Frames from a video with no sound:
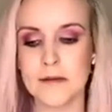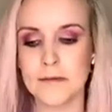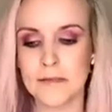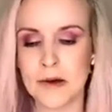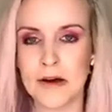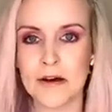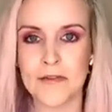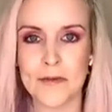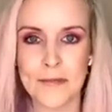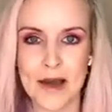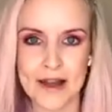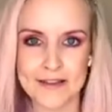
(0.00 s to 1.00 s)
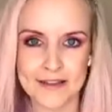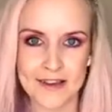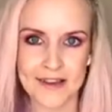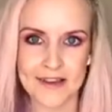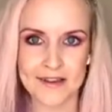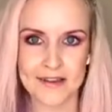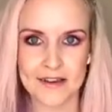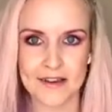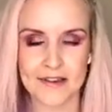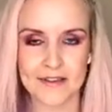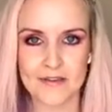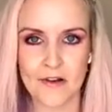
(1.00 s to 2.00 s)
but the padding
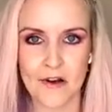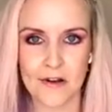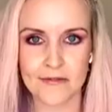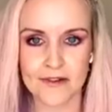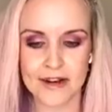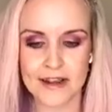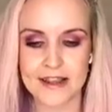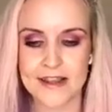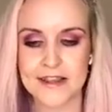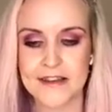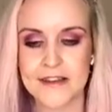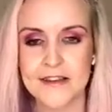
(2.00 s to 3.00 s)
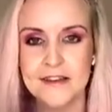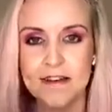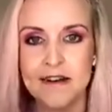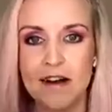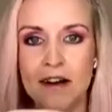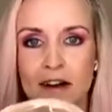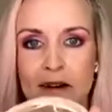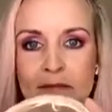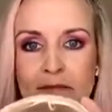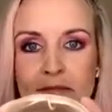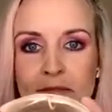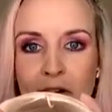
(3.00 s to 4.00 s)
is not only
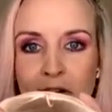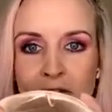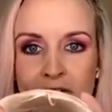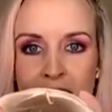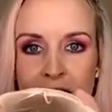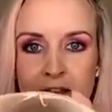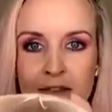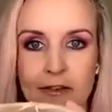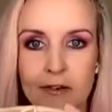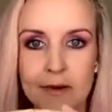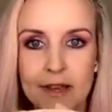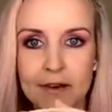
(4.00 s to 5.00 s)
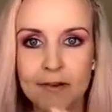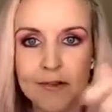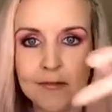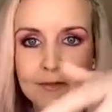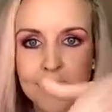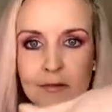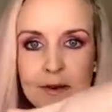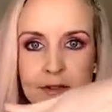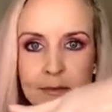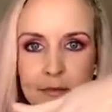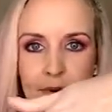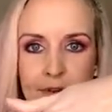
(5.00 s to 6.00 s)
on the inner sole here, it's also in
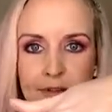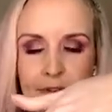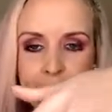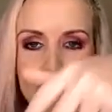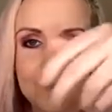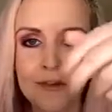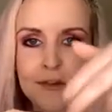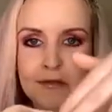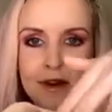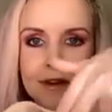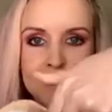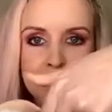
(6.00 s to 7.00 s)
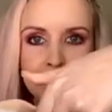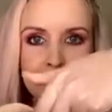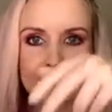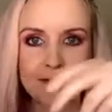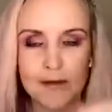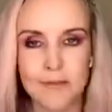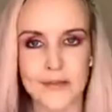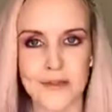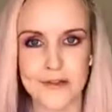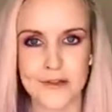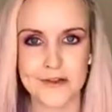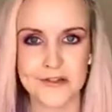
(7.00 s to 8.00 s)
the box of the shoe and in the very tip of the
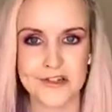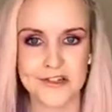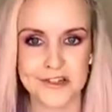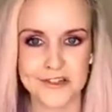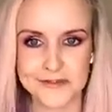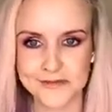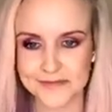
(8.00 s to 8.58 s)
shoe too.